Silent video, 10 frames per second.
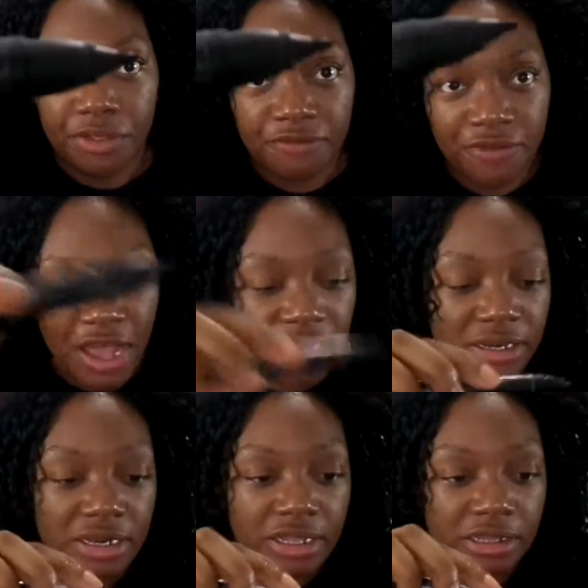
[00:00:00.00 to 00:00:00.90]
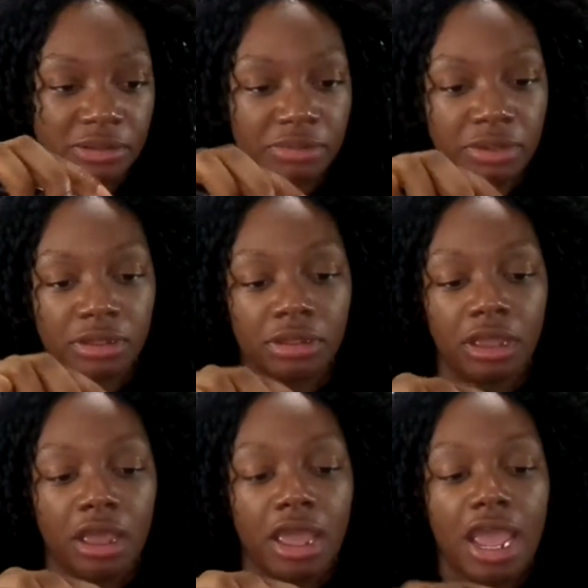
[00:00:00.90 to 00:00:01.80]
fine nib
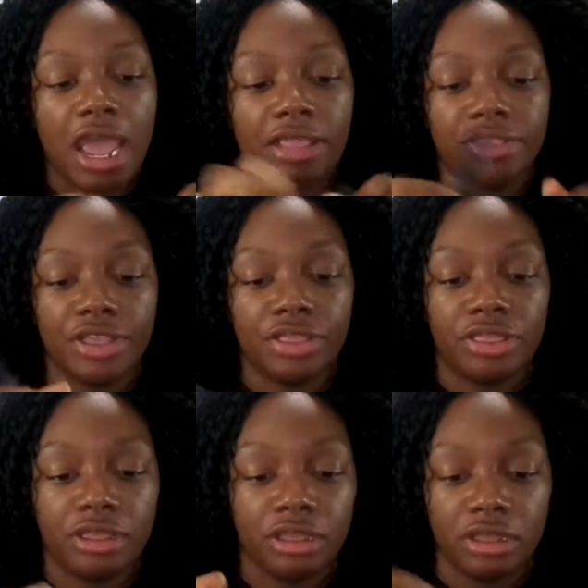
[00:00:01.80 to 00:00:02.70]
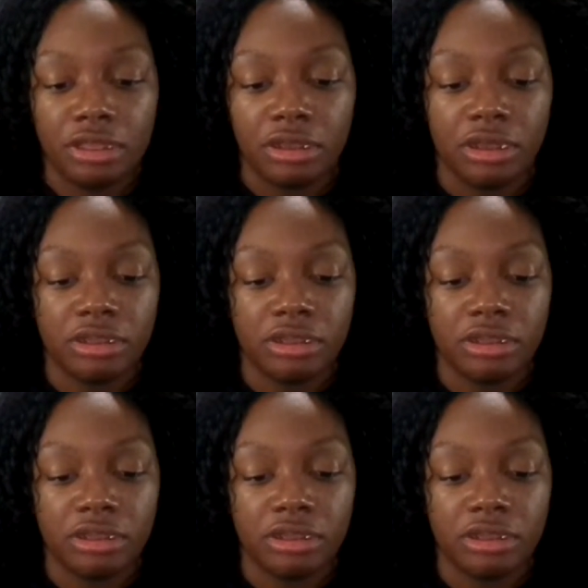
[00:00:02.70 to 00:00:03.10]
and then the